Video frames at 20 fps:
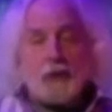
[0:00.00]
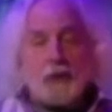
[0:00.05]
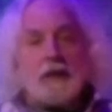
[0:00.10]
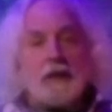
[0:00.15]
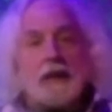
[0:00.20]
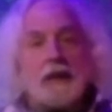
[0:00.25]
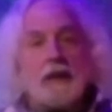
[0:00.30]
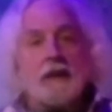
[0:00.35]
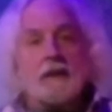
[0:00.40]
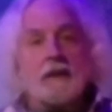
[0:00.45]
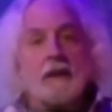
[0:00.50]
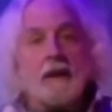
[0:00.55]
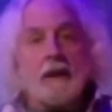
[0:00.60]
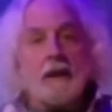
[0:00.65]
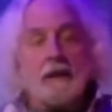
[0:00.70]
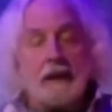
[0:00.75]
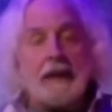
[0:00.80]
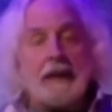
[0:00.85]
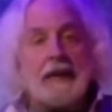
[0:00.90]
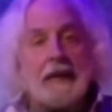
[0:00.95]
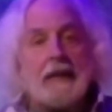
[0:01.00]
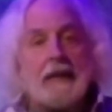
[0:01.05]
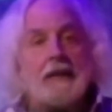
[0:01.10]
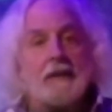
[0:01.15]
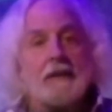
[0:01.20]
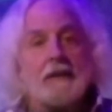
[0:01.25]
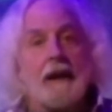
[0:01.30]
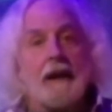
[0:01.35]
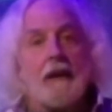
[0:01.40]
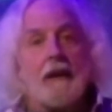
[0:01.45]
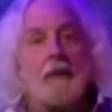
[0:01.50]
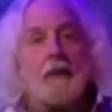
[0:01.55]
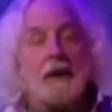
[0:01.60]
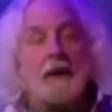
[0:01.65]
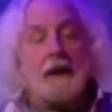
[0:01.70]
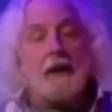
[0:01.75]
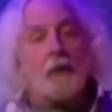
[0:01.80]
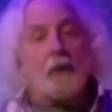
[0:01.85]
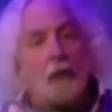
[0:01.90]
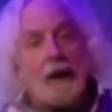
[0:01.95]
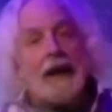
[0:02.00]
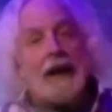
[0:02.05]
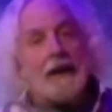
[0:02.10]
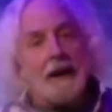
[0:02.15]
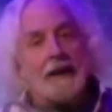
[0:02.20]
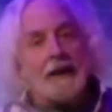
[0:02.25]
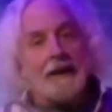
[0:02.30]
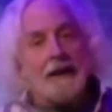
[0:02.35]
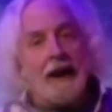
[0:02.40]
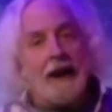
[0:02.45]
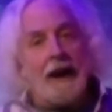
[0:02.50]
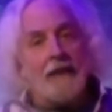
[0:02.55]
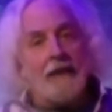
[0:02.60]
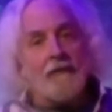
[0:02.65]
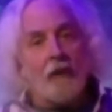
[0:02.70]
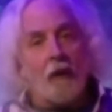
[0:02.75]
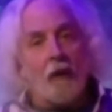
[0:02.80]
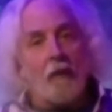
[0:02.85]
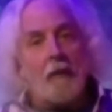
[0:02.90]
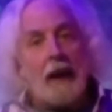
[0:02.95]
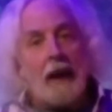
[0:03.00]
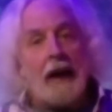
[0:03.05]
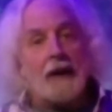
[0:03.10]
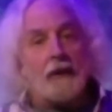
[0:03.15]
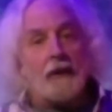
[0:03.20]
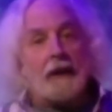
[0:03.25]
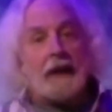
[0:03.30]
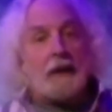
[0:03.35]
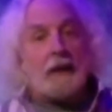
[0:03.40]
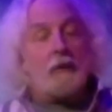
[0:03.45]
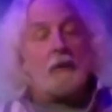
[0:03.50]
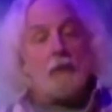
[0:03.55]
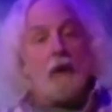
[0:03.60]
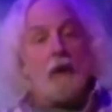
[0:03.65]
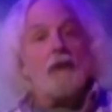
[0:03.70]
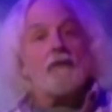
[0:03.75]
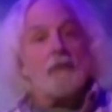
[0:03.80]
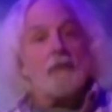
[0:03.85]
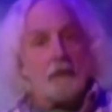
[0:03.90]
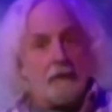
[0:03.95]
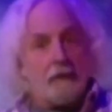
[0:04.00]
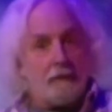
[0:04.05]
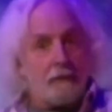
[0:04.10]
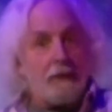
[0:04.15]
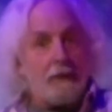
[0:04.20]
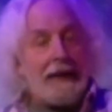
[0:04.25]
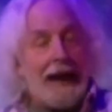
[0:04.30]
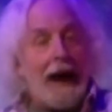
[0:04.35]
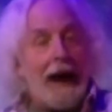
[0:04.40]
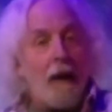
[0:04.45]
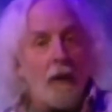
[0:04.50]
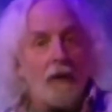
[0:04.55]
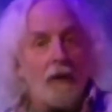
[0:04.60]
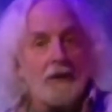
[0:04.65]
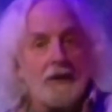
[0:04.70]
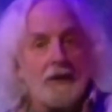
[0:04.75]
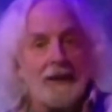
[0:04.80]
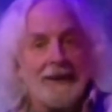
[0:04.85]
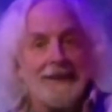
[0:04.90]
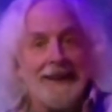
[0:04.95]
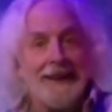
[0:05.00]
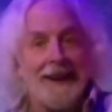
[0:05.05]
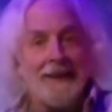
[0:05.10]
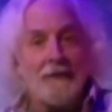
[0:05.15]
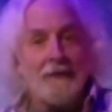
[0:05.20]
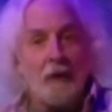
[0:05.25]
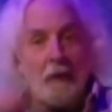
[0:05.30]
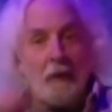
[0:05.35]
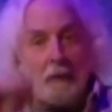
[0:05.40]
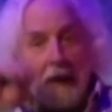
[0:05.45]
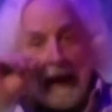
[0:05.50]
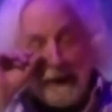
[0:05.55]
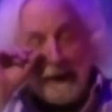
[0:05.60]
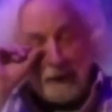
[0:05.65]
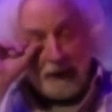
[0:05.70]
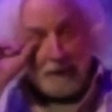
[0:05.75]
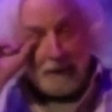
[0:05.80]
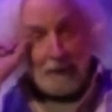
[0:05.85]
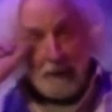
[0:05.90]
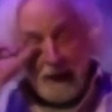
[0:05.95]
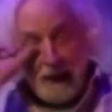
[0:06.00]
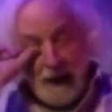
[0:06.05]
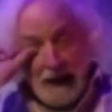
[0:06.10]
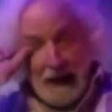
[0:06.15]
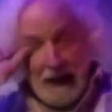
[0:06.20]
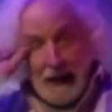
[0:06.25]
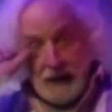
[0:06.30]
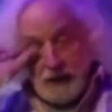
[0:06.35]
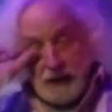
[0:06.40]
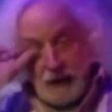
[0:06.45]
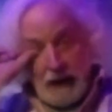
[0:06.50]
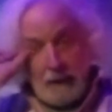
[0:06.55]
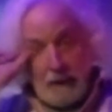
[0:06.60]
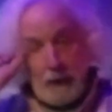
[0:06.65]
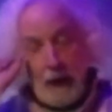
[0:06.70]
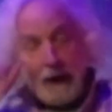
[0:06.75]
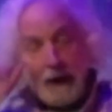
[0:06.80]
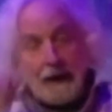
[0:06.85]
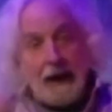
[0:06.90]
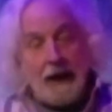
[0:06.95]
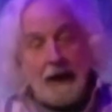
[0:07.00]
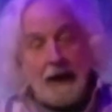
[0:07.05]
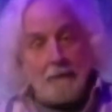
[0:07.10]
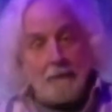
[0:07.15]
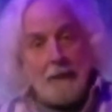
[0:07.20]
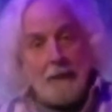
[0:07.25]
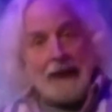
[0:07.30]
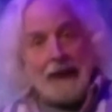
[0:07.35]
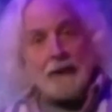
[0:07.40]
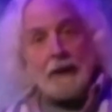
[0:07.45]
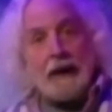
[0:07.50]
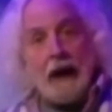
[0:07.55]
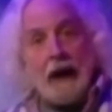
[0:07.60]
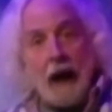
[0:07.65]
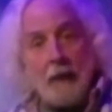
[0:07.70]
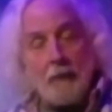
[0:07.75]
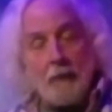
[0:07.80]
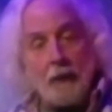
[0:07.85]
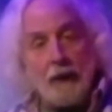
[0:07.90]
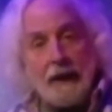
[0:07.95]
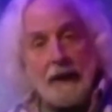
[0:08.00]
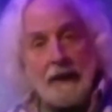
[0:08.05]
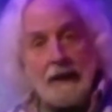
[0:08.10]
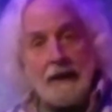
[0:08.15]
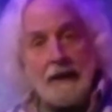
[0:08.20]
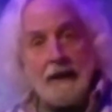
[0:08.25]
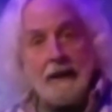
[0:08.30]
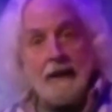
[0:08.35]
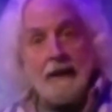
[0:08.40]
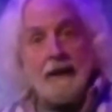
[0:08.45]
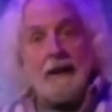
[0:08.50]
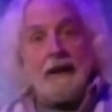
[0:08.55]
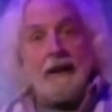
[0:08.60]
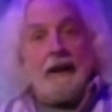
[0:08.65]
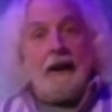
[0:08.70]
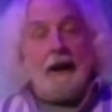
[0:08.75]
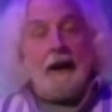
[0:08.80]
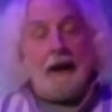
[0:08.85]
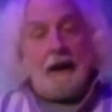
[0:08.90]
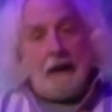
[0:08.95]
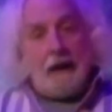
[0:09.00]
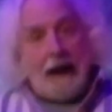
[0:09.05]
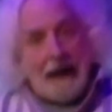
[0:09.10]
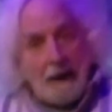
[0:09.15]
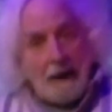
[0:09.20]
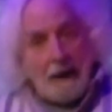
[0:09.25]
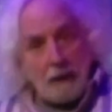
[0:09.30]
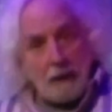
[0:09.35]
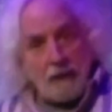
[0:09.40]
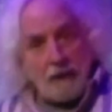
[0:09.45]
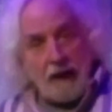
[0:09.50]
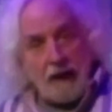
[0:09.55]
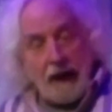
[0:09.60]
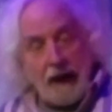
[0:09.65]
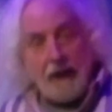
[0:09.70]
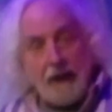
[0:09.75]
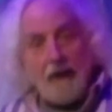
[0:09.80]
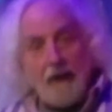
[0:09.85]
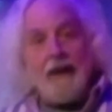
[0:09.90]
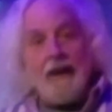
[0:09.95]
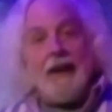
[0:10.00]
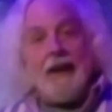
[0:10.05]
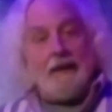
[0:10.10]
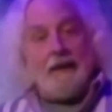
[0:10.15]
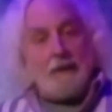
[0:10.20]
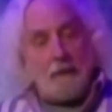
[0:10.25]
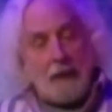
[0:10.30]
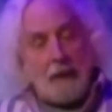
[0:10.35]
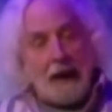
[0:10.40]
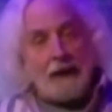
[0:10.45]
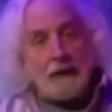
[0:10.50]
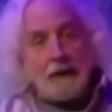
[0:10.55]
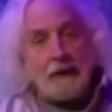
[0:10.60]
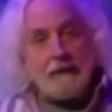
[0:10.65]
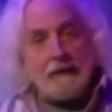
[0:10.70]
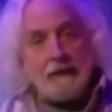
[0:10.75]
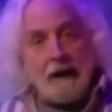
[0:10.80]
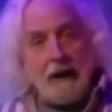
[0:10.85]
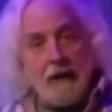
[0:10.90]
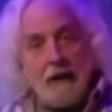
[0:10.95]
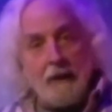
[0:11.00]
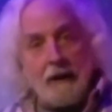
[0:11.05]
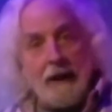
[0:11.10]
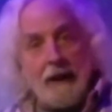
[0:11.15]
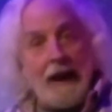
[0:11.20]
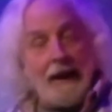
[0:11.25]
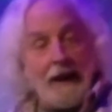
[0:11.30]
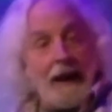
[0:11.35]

the Keys Theremin, and it ran on a 9-volt battery, and it would run for 3 hours on a 9-volt battery. So I bought a battery-operated amplifier at the battery theremin, and I